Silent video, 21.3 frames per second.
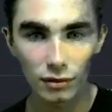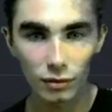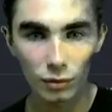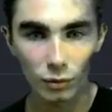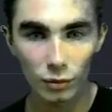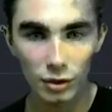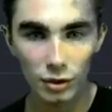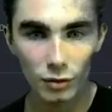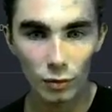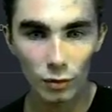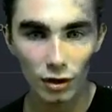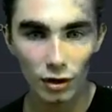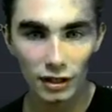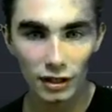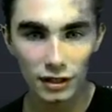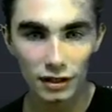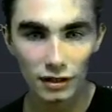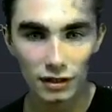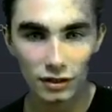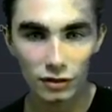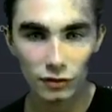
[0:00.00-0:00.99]
we
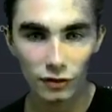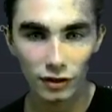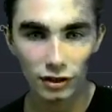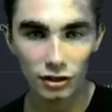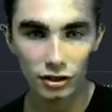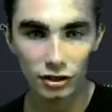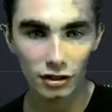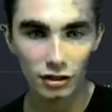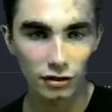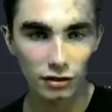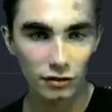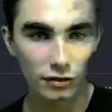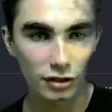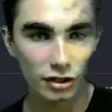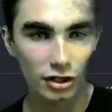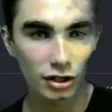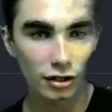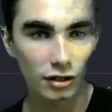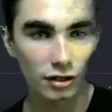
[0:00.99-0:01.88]
wanted this function to return a